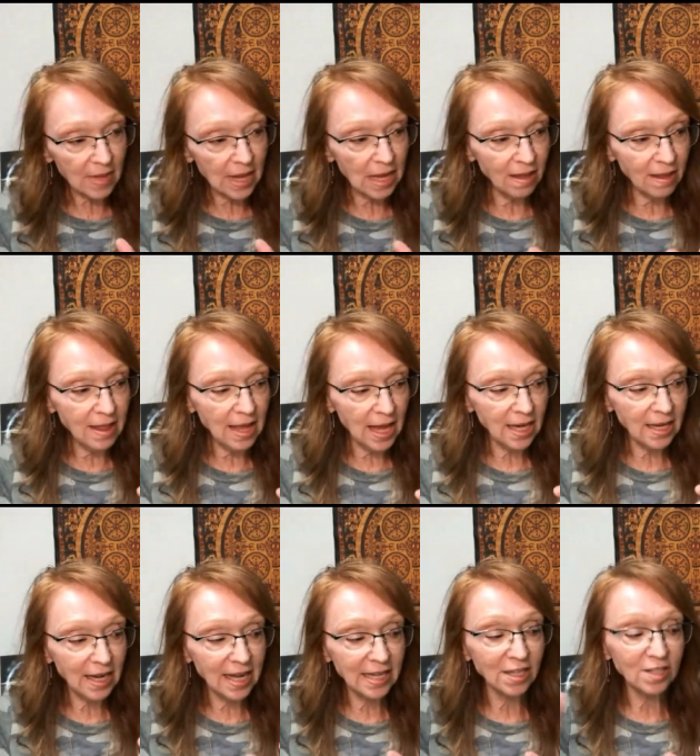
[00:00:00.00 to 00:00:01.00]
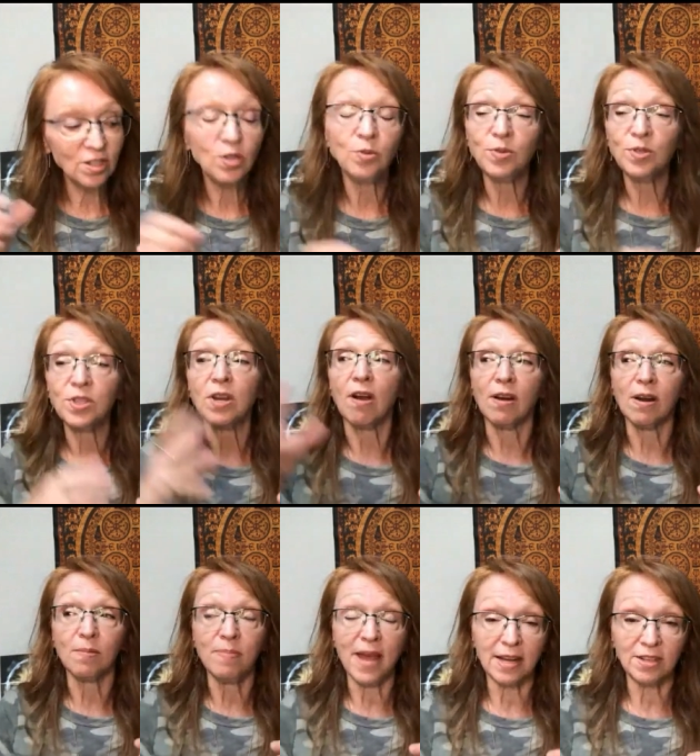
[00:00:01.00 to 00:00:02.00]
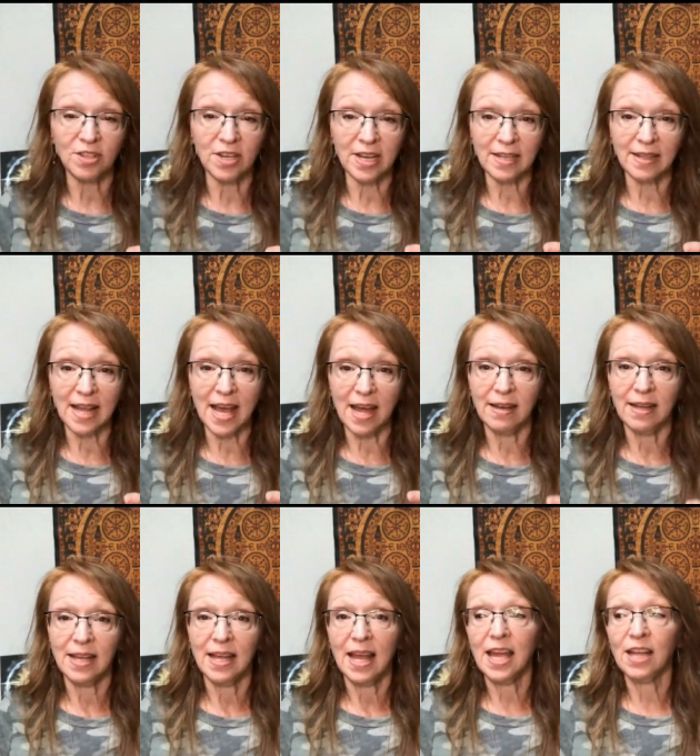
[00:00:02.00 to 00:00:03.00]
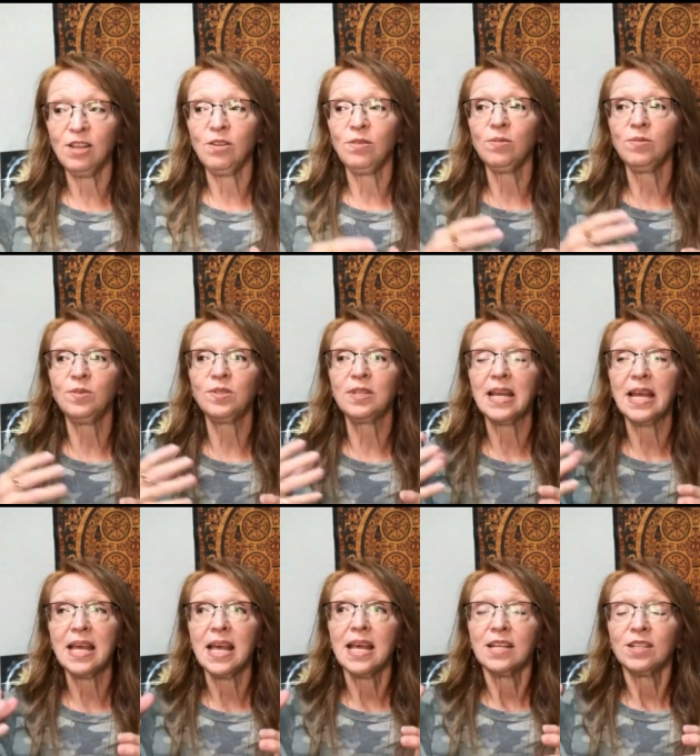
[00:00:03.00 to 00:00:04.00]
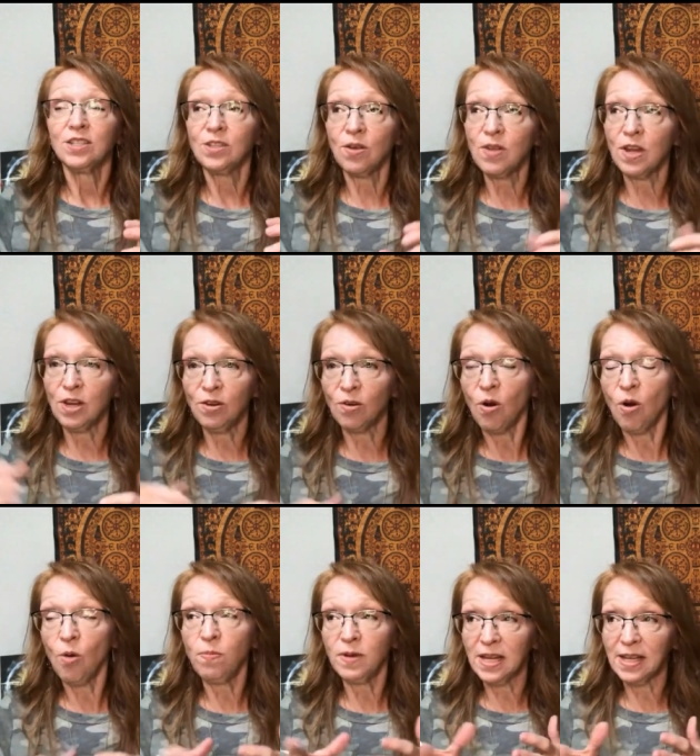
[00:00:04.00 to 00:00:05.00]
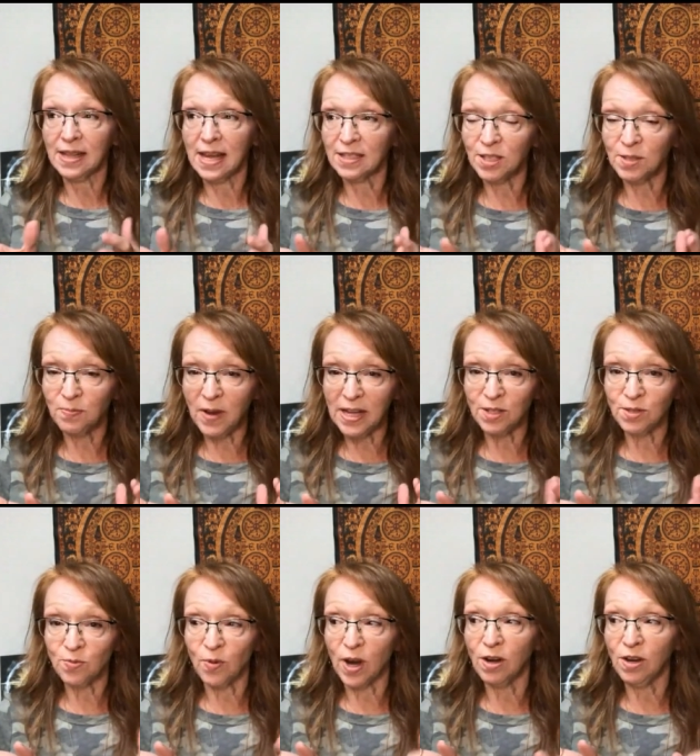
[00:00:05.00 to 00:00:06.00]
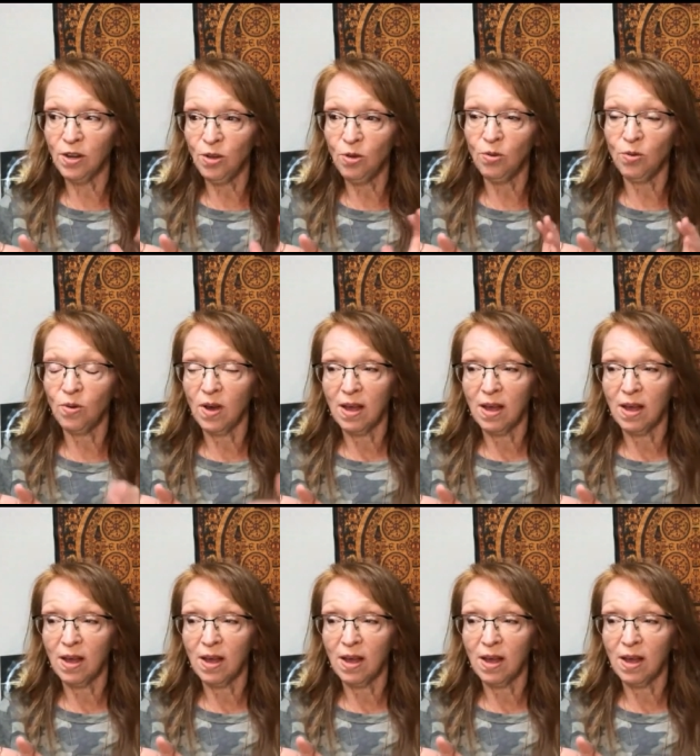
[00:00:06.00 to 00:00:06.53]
that to start imagining that and use, so that you're opening that space where you